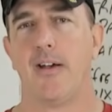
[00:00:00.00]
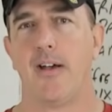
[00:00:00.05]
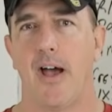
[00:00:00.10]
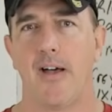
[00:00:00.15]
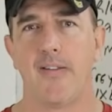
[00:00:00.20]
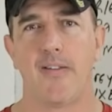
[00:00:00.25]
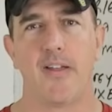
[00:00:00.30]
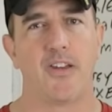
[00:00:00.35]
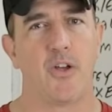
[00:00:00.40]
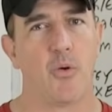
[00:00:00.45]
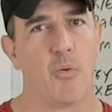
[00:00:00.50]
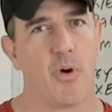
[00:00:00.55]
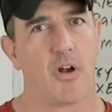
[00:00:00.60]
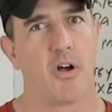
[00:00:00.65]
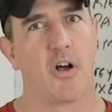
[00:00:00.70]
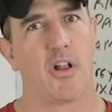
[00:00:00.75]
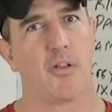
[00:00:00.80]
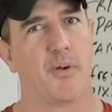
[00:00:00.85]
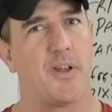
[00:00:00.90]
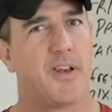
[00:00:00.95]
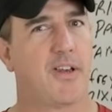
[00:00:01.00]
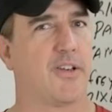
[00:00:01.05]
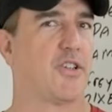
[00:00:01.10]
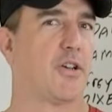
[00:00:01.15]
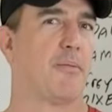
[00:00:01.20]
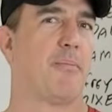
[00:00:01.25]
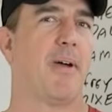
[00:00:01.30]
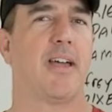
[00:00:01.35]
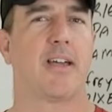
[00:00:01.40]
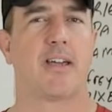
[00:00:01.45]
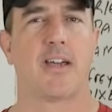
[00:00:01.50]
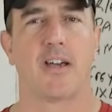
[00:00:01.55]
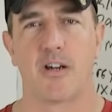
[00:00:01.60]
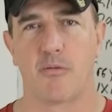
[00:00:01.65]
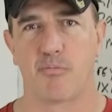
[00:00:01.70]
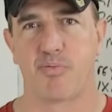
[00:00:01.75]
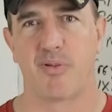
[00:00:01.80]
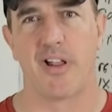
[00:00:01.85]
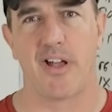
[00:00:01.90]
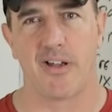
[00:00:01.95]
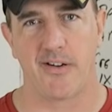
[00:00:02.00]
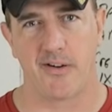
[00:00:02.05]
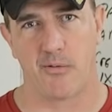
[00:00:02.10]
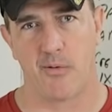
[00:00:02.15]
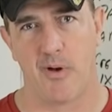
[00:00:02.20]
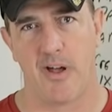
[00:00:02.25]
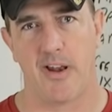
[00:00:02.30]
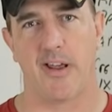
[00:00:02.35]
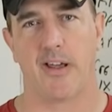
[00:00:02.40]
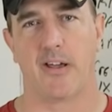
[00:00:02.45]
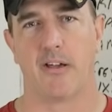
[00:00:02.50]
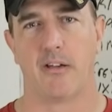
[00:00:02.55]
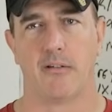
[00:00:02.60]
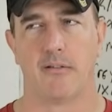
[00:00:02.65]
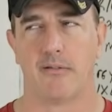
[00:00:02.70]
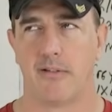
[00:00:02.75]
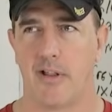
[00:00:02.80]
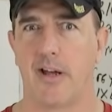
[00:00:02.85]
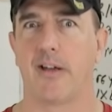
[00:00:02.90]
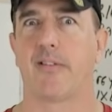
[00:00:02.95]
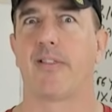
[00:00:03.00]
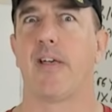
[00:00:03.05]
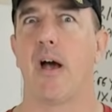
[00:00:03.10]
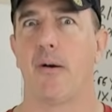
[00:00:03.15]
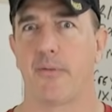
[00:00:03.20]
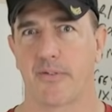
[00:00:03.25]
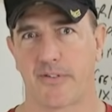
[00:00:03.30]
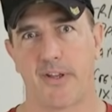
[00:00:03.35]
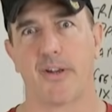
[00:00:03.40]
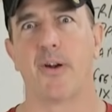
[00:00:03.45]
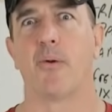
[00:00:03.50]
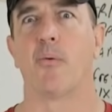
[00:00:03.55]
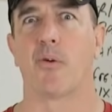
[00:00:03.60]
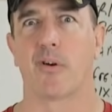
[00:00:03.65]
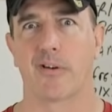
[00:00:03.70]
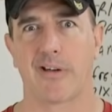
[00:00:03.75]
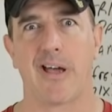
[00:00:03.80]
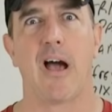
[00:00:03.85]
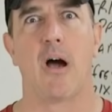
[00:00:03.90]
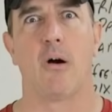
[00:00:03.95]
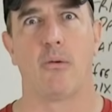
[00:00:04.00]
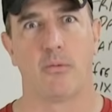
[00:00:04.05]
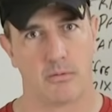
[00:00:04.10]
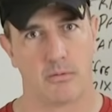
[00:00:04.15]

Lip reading: And then you went all the way to Jamaica to plan your wedding. Like that was going to work out.